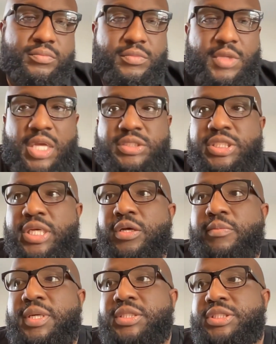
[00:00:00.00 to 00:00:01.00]
I check on
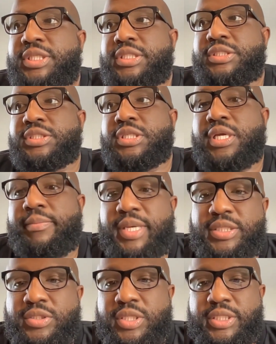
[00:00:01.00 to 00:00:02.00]
my chicks and I make
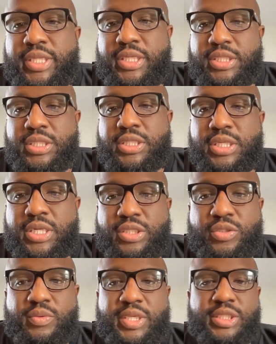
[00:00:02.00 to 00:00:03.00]
sure that they're good and I
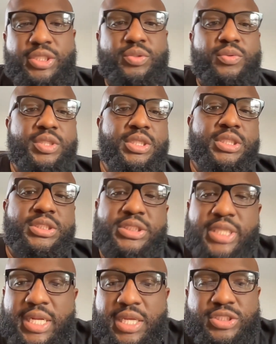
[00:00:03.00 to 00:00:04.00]
do what I do.
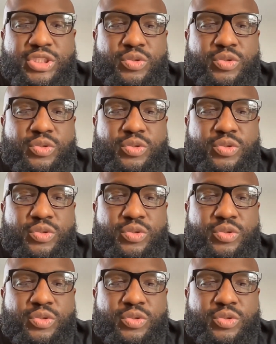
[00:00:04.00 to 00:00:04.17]
Shout out